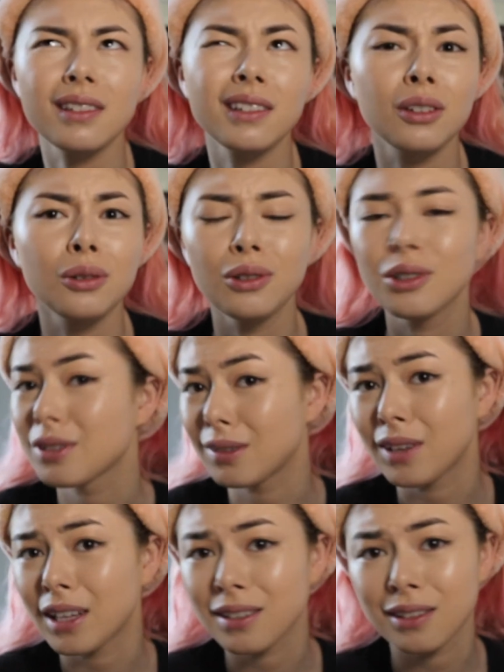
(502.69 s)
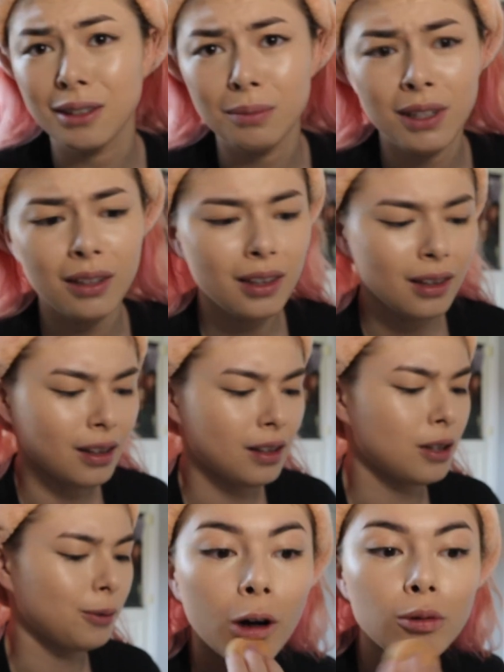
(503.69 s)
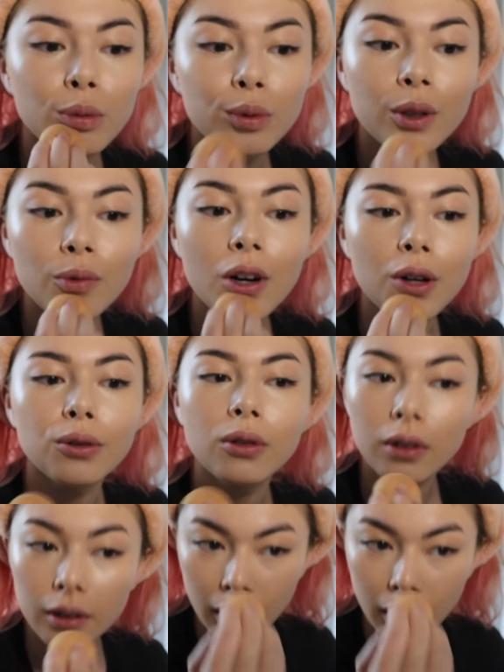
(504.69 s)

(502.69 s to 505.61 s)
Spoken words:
and who knows if that's gonna be a thing this summer. Probably won't.